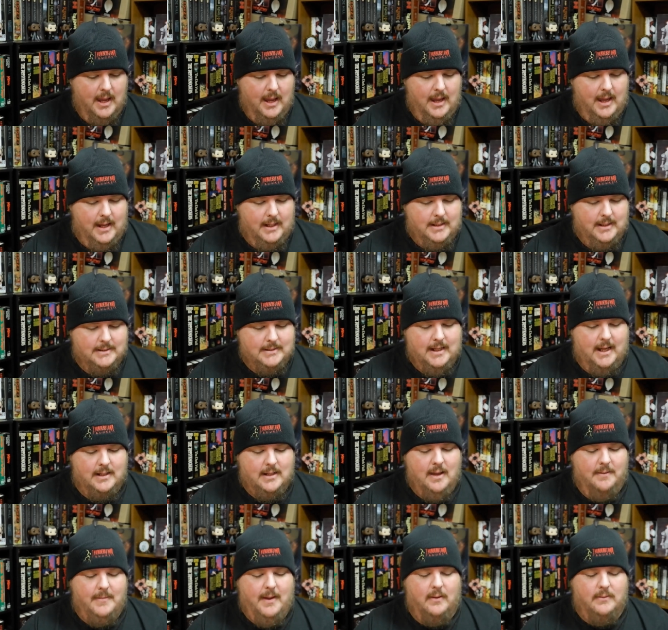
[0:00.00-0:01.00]
It does not
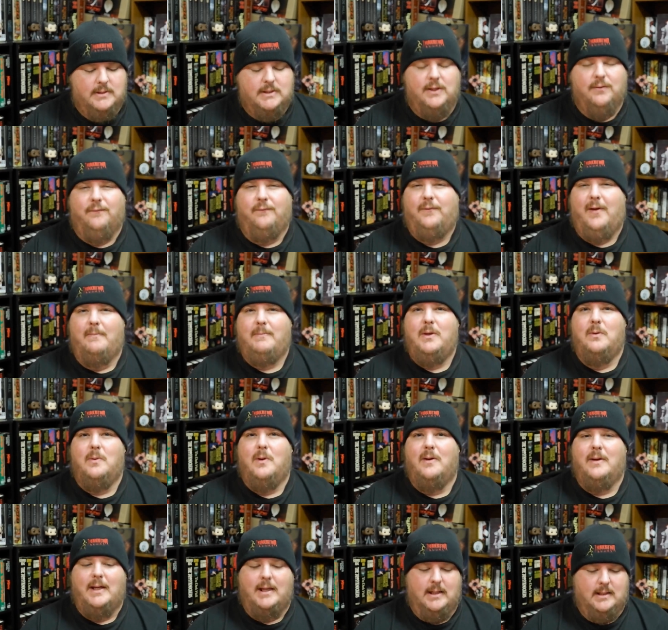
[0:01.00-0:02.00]
come out until
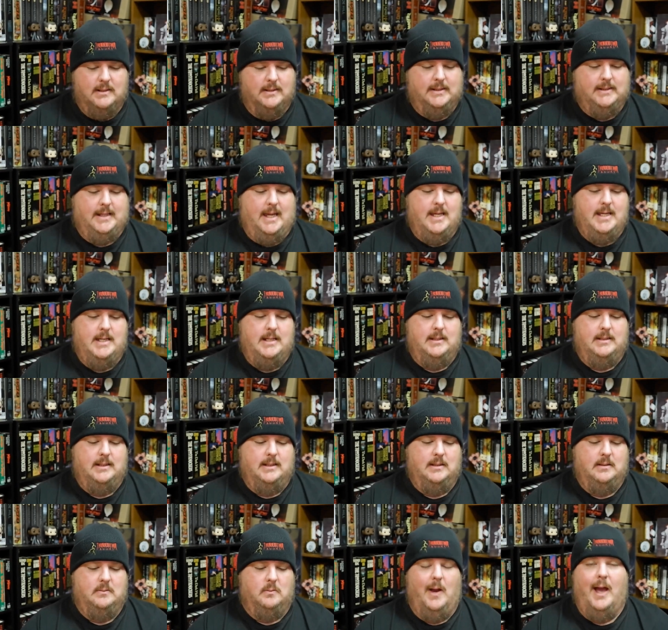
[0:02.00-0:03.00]
February
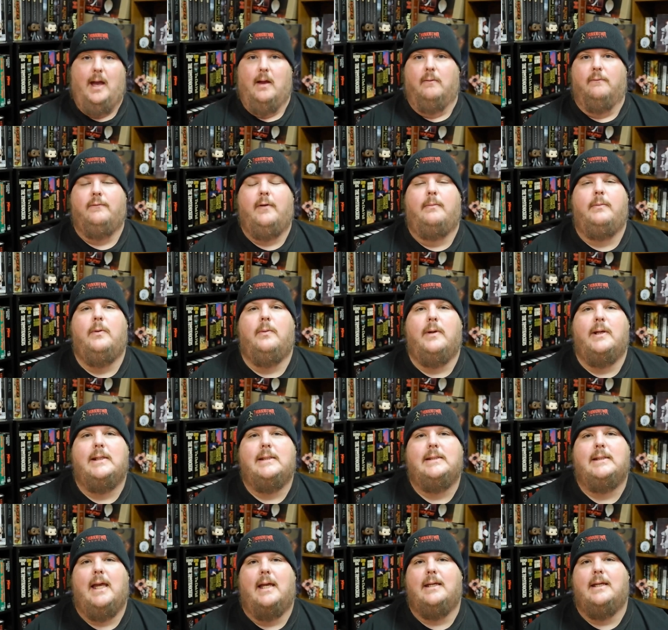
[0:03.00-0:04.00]
2nd. Wow, February
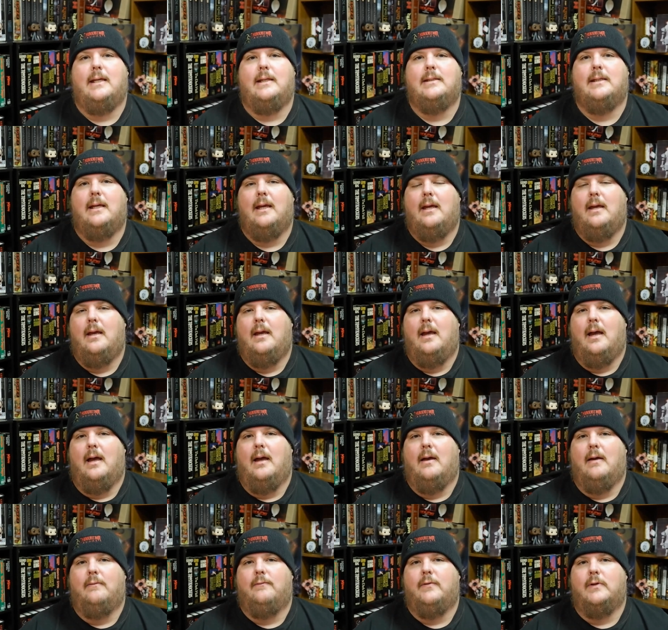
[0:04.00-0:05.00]
2nd
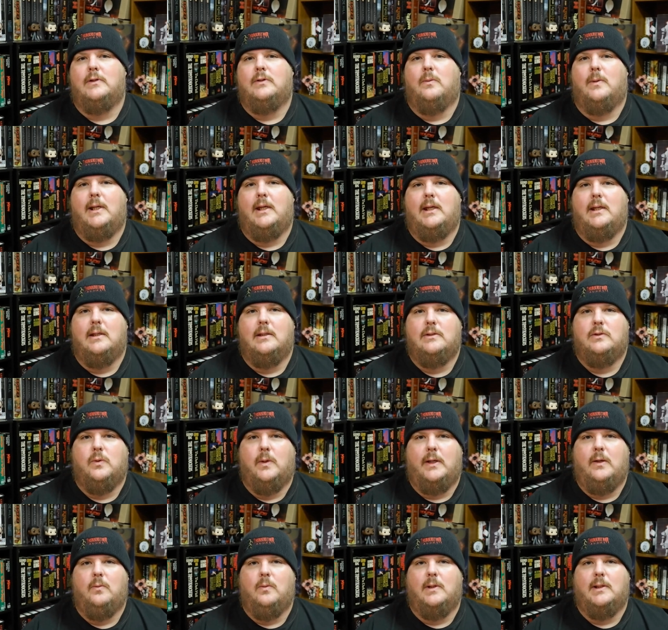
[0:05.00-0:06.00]
of
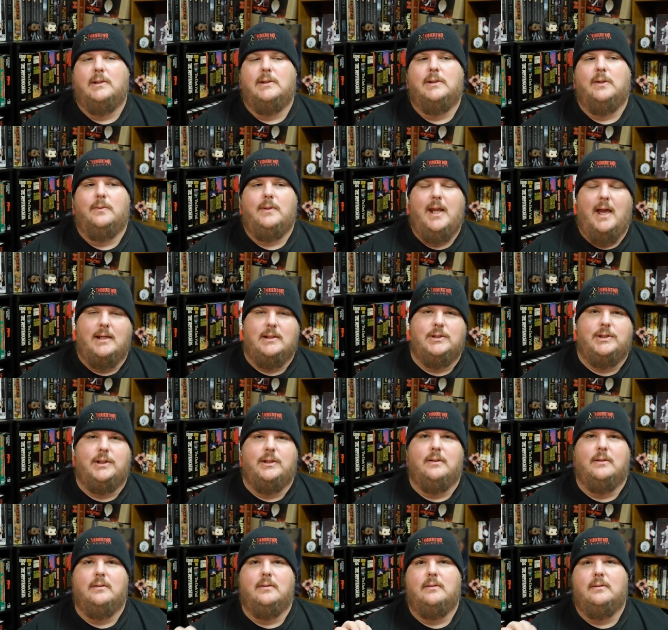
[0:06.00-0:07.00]
2021. So next
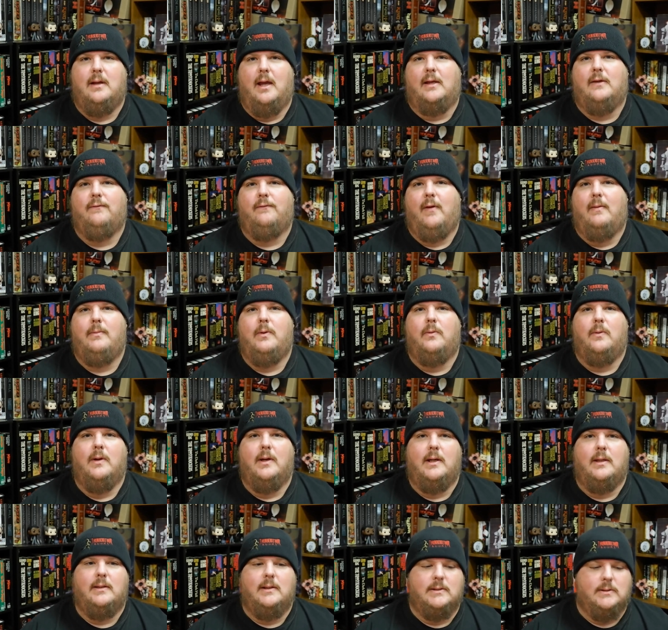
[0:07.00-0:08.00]
year, next
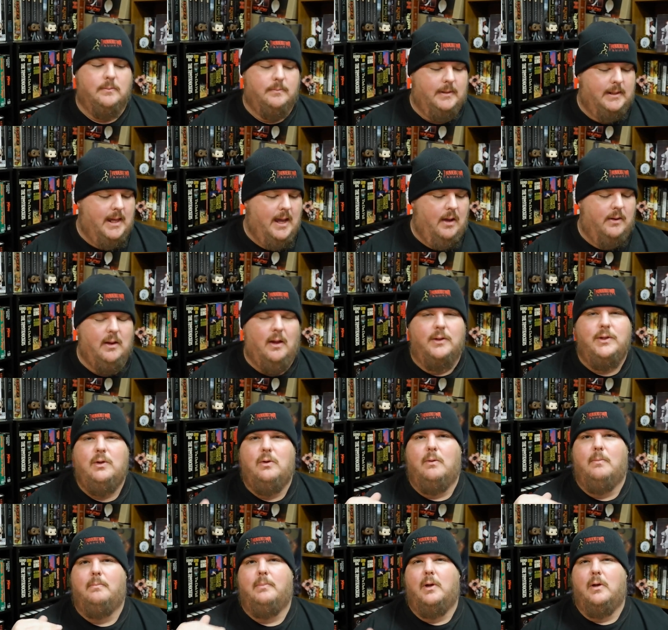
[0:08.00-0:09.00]
February, this will be out. I'll
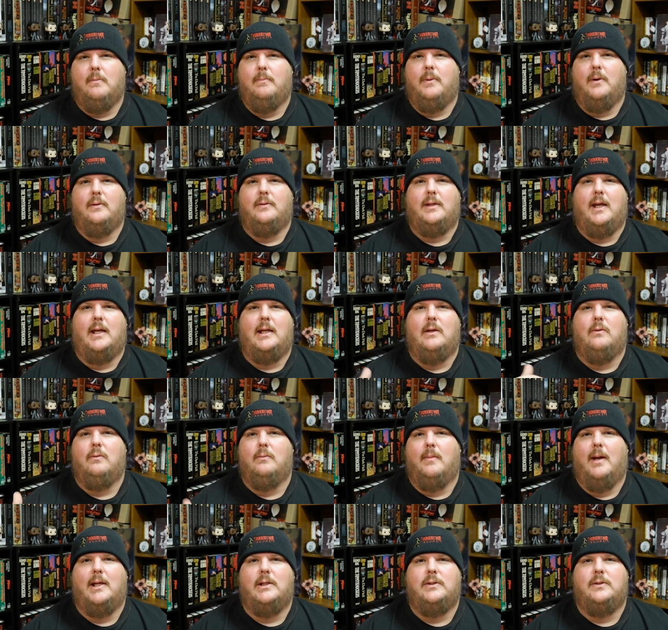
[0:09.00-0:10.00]
do a book birthday to
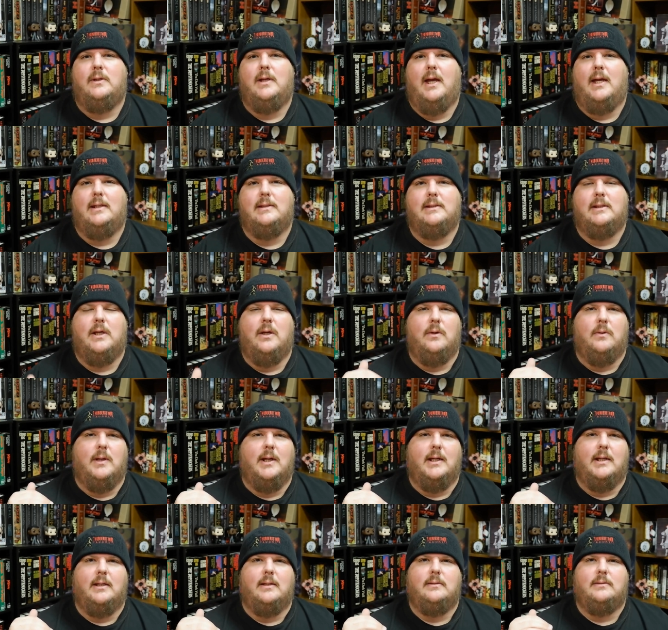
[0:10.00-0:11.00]
remind you guys to go
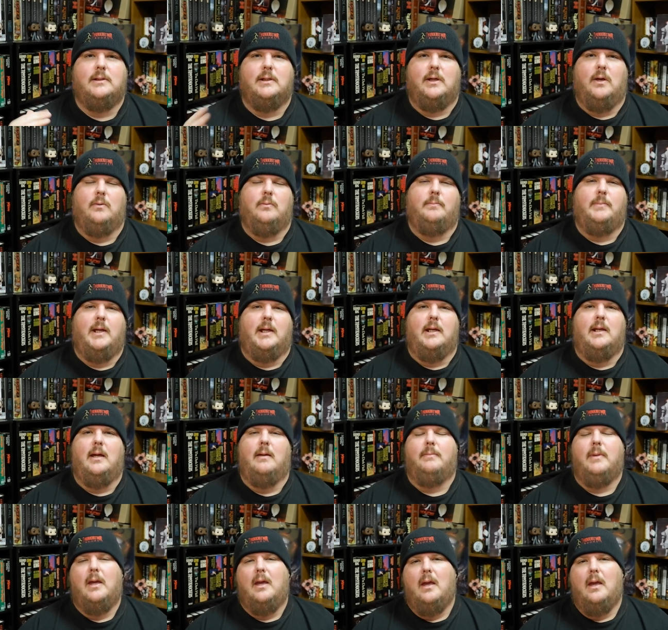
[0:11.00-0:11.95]
uh, to go pick it up.